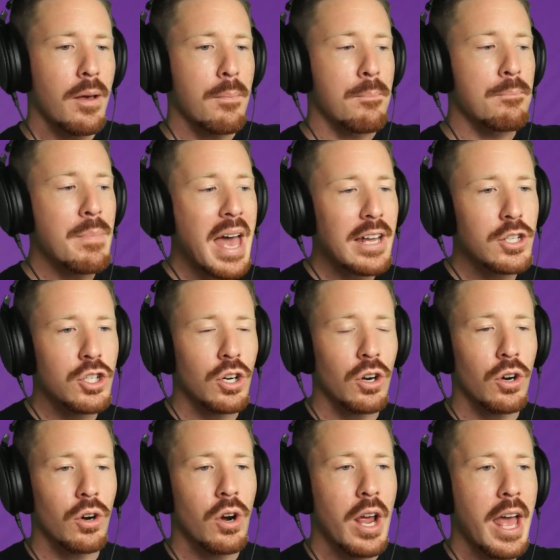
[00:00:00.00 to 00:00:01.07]

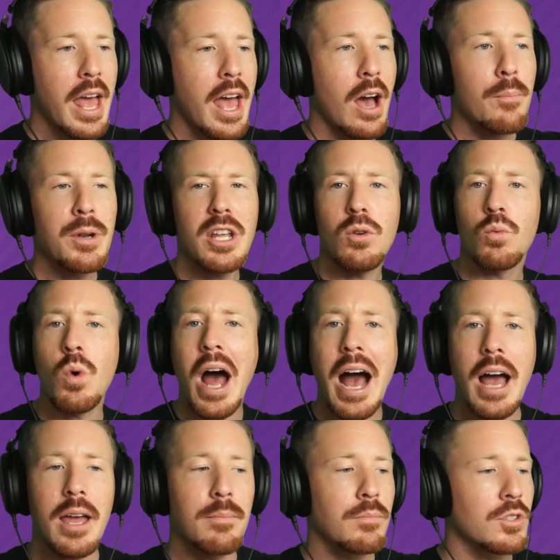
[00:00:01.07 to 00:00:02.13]
measure how many
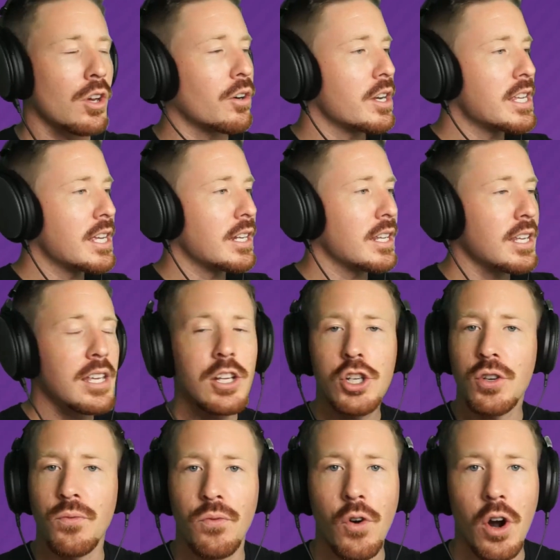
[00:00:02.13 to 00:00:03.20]
rhymes are in
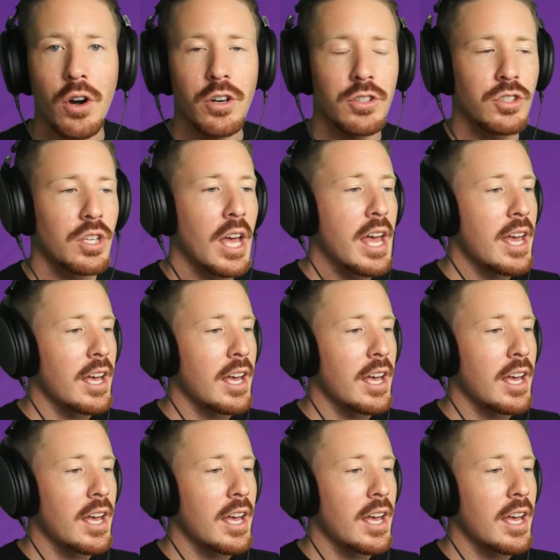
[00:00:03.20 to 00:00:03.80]
each verse.